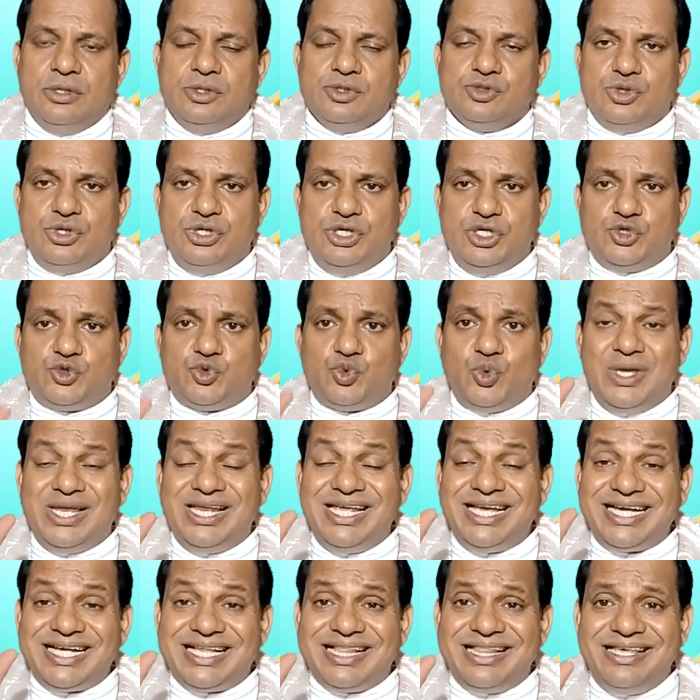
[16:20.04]
So he is
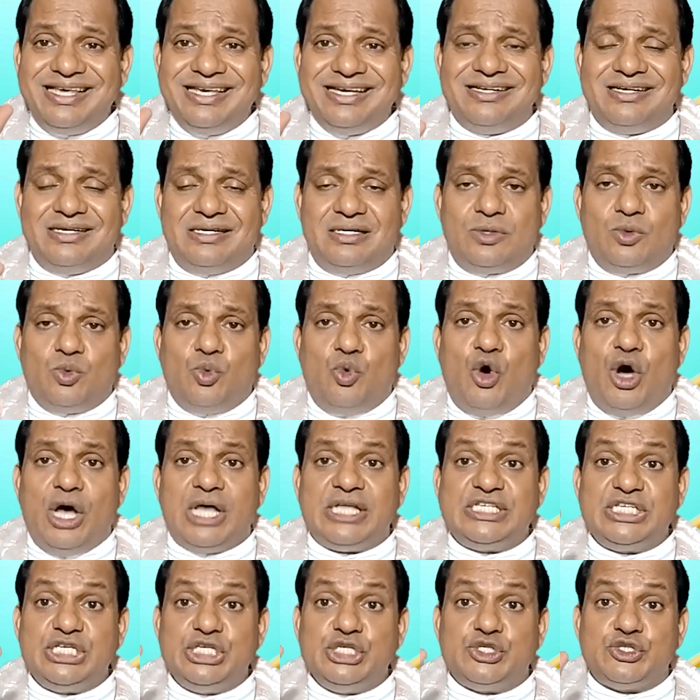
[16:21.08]
very clear
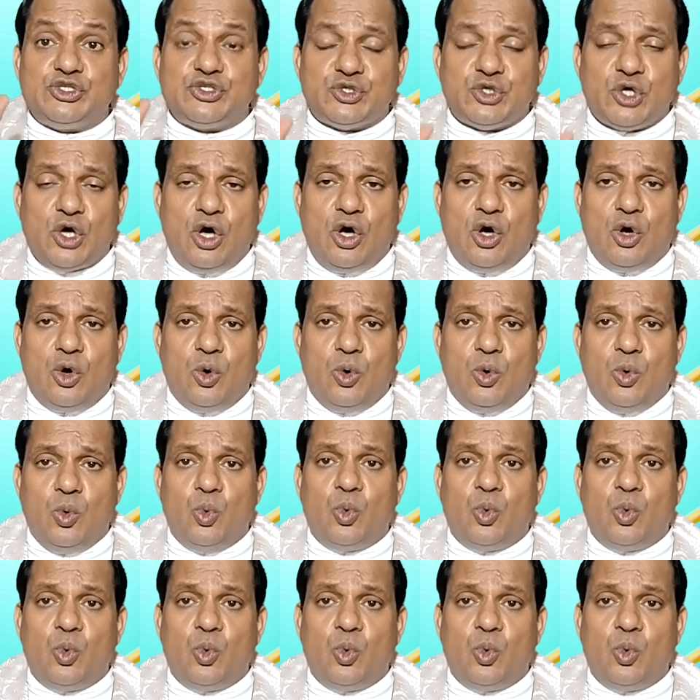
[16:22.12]
what he saw,